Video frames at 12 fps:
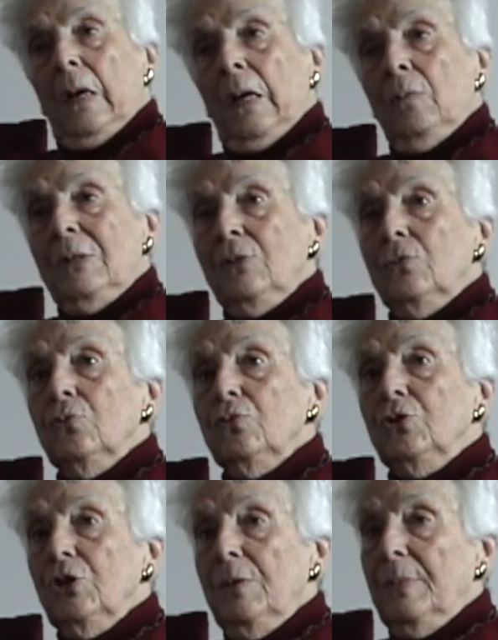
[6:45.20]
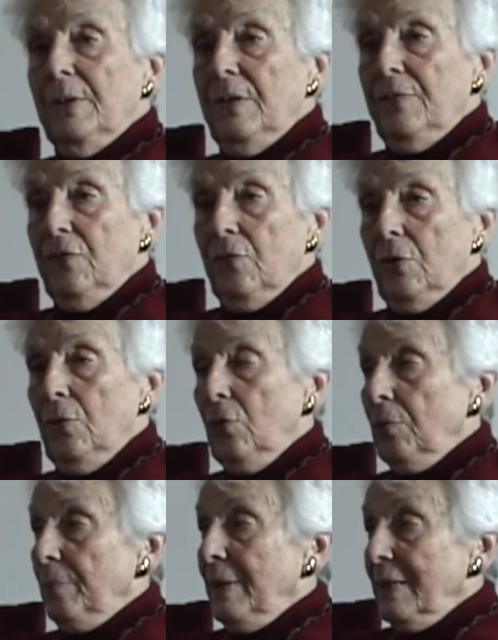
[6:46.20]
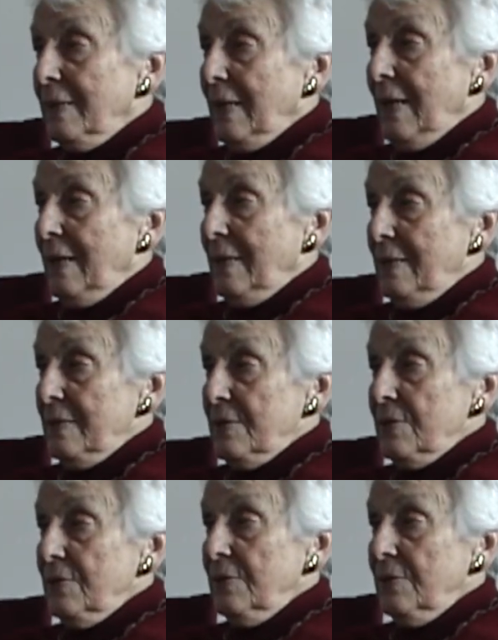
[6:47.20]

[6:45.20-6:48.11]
I went to Germany for the Nuremberg Trials.